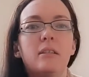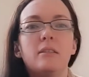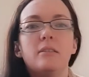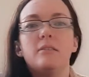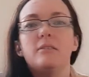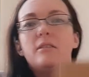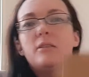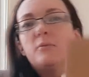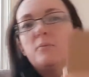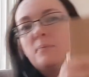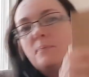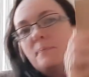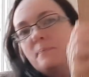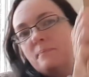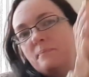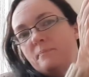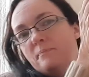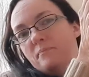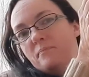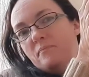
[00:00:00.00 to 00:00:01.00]
So
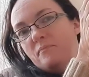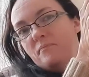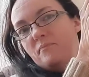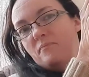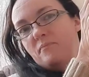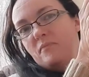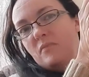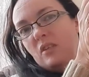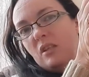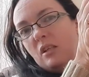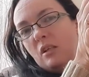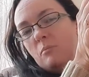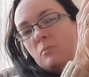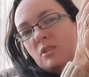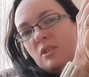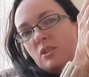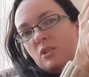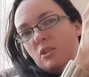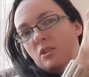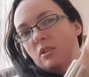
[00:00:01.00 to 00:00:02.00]
it comes
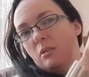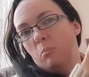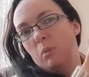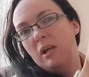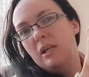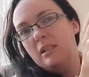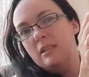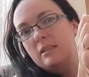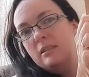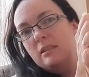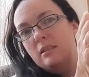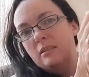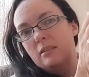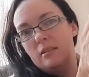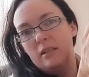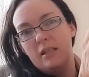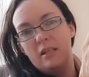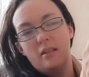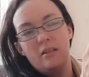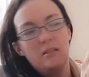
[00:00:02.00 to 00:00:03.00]
in just a box
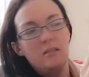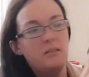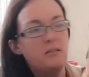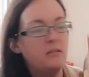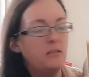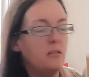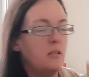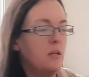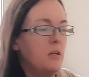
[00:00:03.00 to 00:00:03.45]
like this,